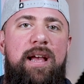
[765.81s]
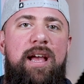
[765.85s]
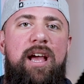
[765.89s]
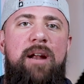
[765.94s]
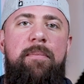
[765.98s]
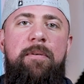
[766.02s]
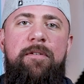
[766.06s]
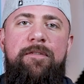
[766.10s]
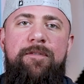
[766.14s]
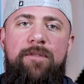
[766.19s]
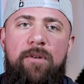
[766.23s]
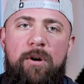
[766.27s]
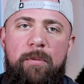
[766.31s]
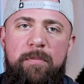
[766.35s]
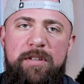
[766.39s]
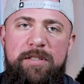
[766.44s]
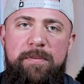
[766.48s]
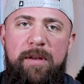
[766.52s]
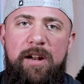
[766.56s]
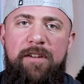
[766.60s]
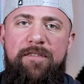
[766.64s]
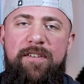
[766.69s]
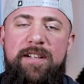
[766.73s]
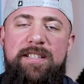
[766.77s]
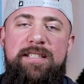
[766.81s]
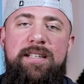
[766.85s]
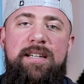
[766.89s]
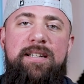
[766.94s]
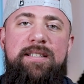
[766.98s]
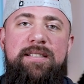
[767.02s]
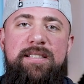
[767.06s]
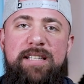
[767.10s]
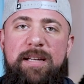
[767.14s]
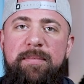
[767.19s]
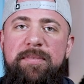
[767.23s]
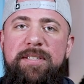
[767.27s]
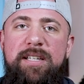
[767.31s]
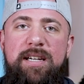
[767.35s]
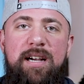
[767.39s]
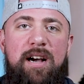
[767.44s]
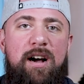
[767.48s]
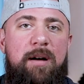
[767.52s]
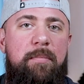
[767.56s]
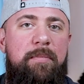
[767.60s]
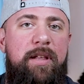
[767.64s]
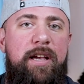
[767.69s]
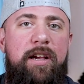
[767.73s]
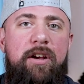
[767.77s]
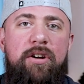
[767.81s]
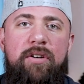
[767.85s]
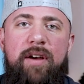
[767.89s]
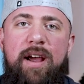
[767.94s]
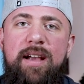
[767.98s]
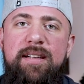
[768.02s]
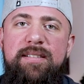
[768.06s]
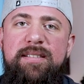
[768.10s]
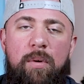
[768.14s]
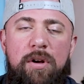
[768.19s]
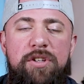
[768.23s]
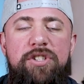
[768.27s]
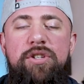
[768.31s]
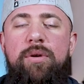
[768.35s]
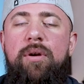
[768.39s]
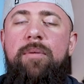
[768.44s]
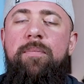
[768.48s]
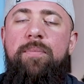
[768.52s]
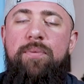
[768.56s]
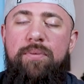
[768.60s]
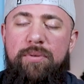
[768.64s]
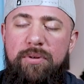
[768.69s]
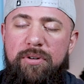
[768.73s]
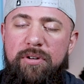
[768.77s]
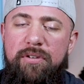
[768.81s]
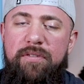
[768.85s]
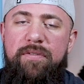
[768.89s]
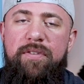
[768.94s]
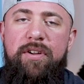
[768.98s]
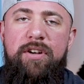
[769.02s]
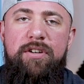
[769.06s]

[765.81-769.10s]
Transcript: and performance benefits seem to come like crazy once you improve